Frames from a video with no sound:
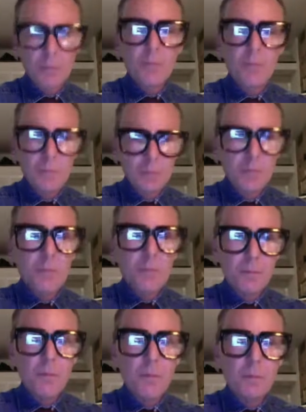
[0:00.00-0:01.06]

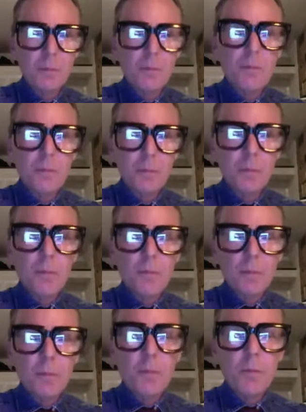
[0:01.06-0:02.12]

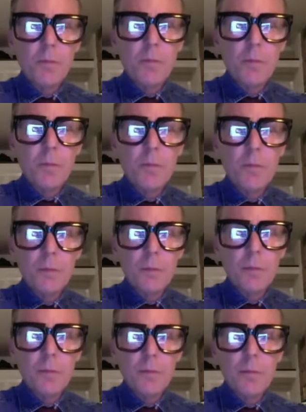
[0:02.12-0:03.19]

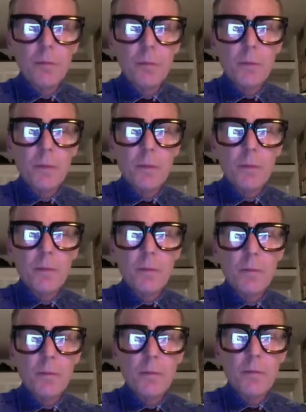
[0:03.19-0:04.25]

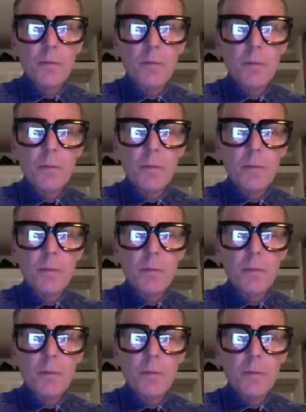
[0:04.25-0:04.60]
No words are spoken by the person on screen.